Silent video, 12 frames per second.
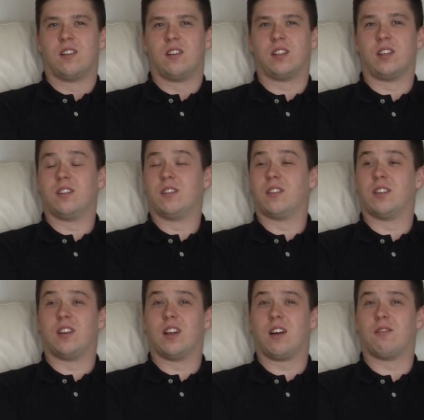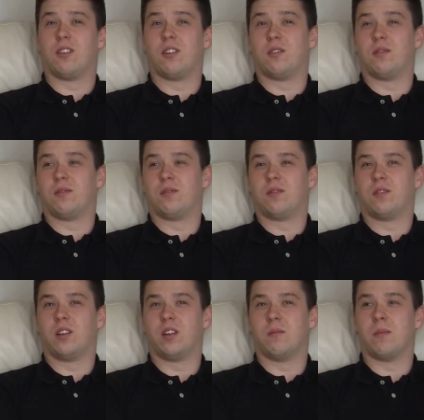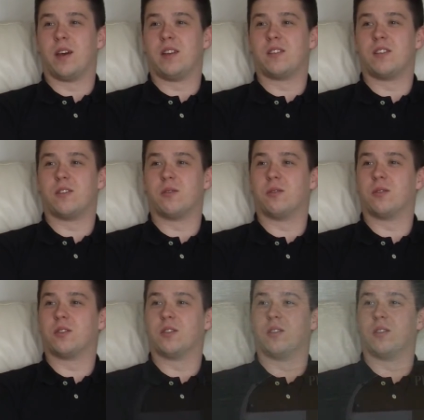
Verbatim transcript: I didn't I didn't have a lot of you know mates to talk to.